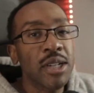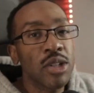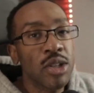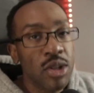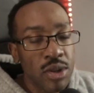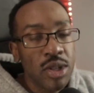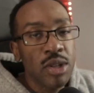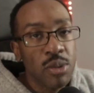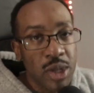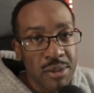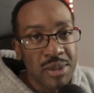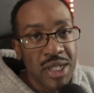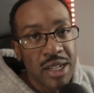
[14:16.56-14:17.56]
but you, you
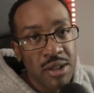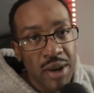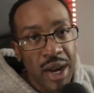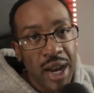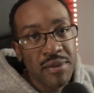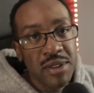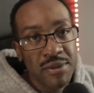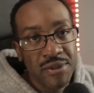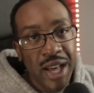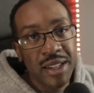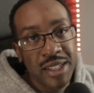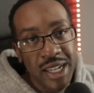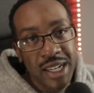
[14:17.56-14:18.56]
know what I'm saying? You have to
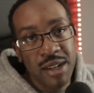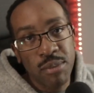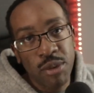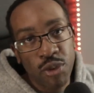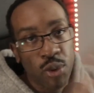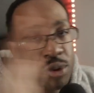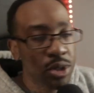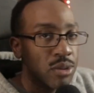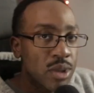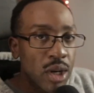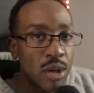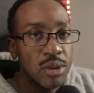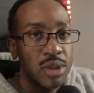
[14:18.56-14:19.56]
validate it before
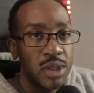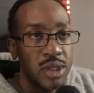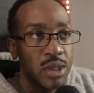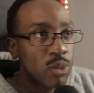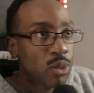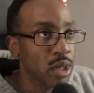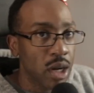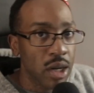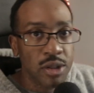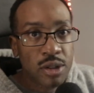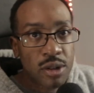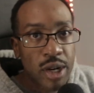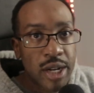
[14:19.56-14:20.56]
you go to one
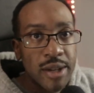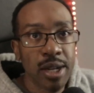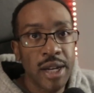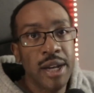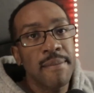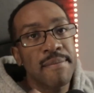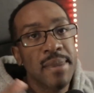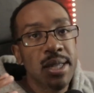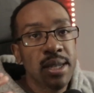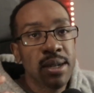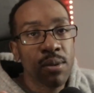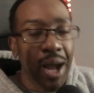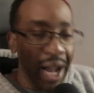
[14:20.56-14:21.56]
hundred, right?
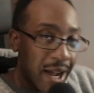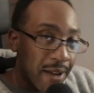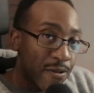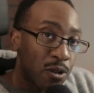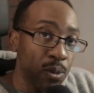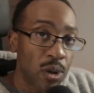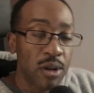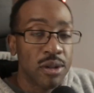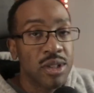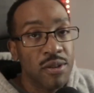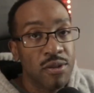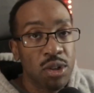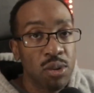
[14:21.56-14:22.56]

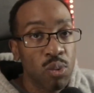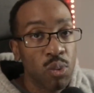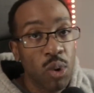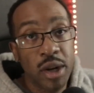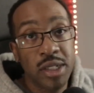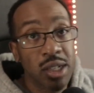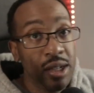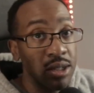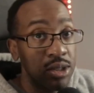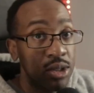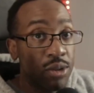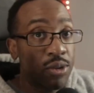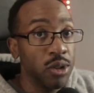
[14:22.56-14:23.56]
Afterwards, if you want
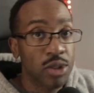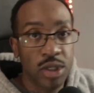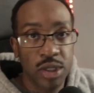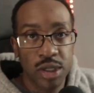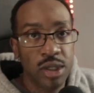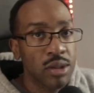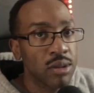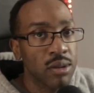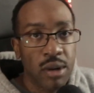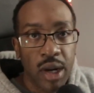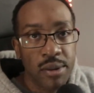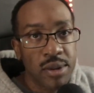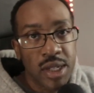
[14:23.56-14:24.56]
to do version
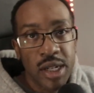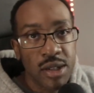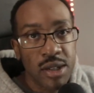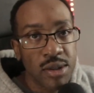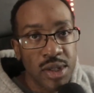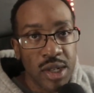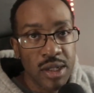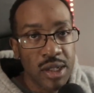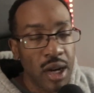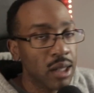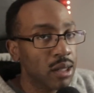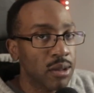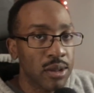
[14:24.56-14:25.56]
two, I would say using
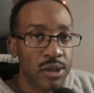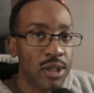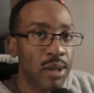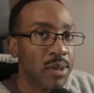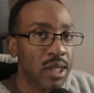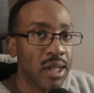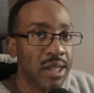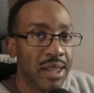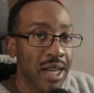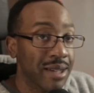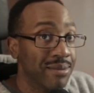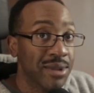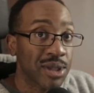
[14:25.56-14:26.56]
Adalo or something like
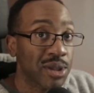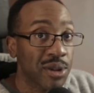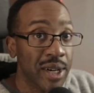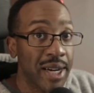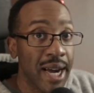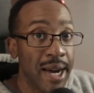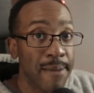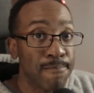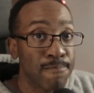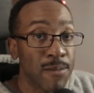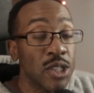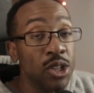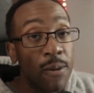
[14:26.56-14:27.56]
that. It's a great app.
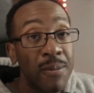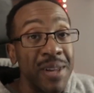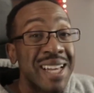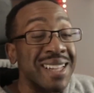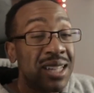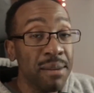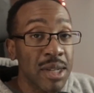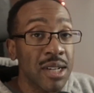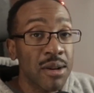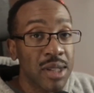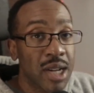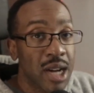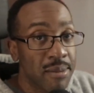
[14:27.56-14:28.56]
So let me
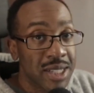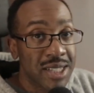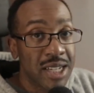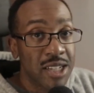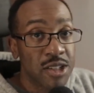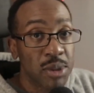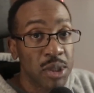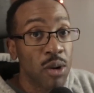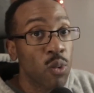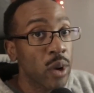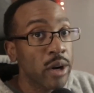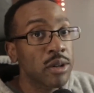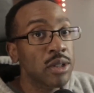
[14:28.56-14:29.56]
know in the comment section
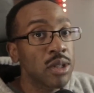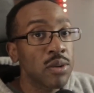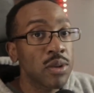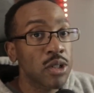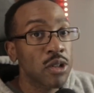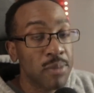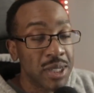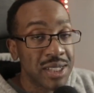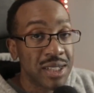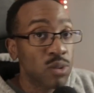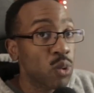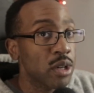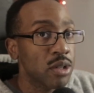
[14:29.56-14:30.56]
below, where are you in your
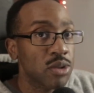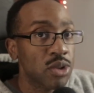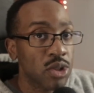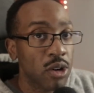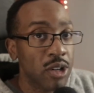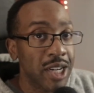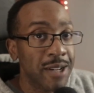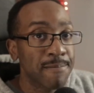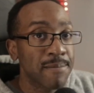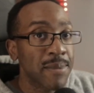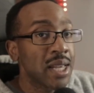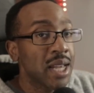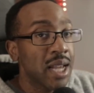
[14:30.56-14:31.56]
business? Where are you starting?
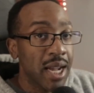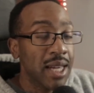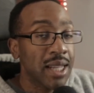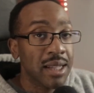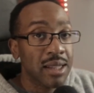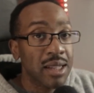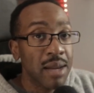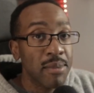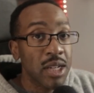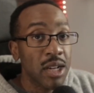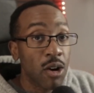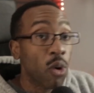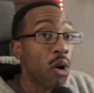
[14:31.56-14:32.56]
And let
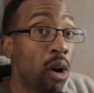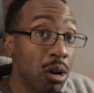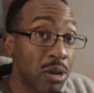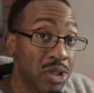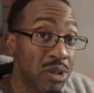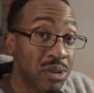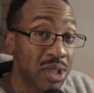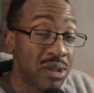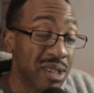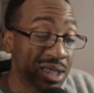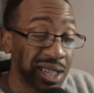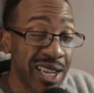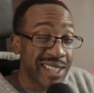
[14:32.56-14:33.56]
me know. Also
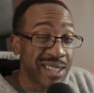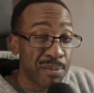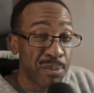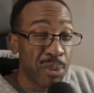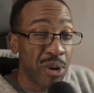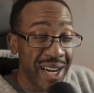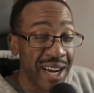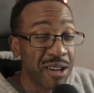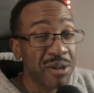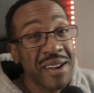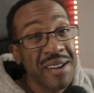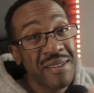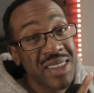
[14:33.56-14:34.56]
too, I'd like to point
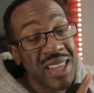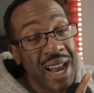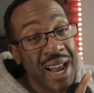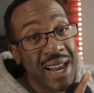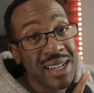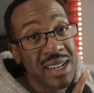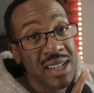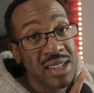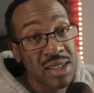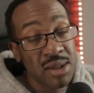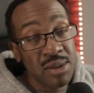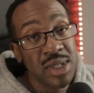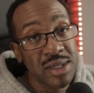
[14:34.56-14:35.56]
out that
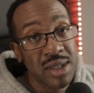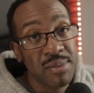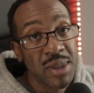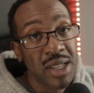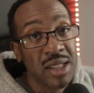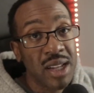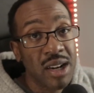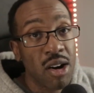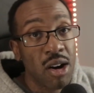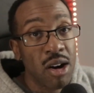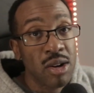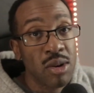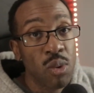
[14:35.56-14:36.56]
using something like
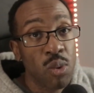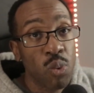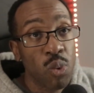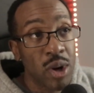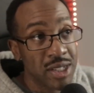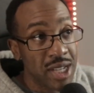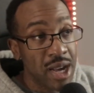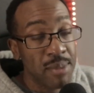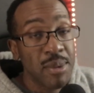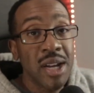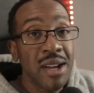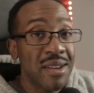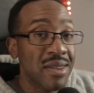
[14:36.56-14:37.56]
on
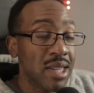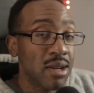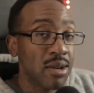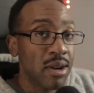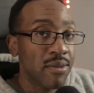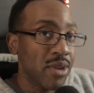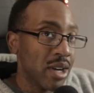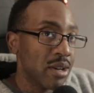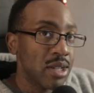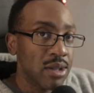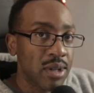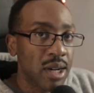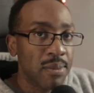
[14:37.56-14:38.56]
WhatsApp, they're a
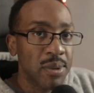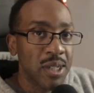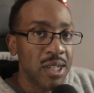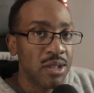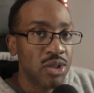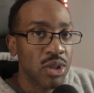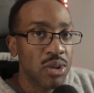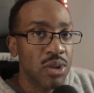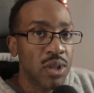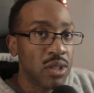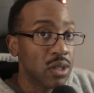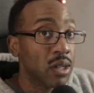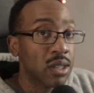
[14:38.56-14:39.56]
very new company, so
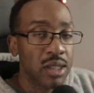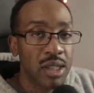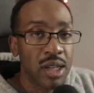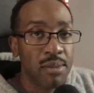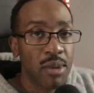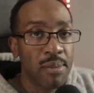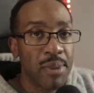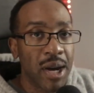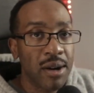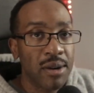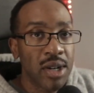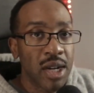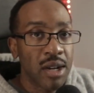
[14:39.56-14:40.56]
you can talk to them
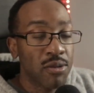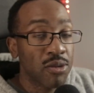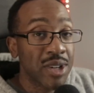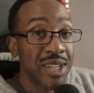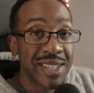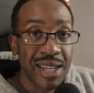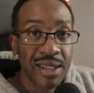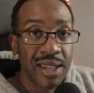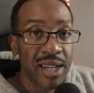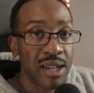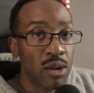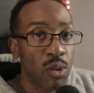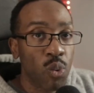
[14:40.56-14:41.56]
about
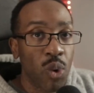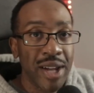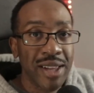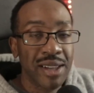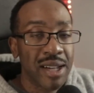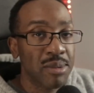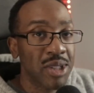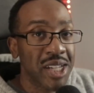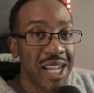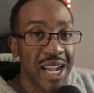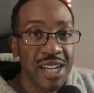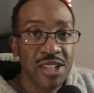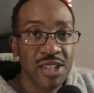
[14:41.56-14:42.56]
reselling, white
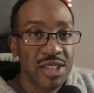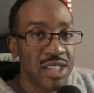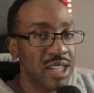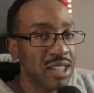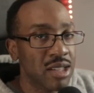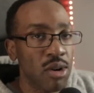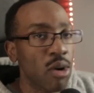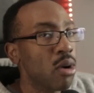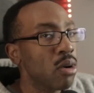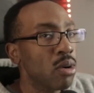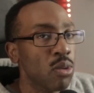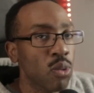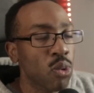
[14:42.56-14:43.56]
labeling, agency. They're
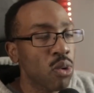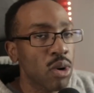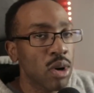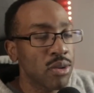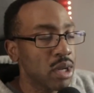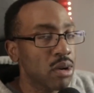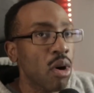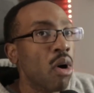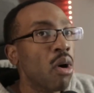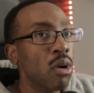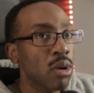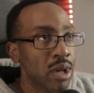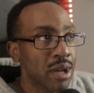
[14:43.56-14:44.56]
all, they're
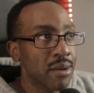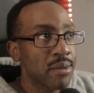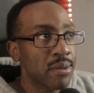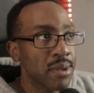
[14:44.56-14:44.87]
all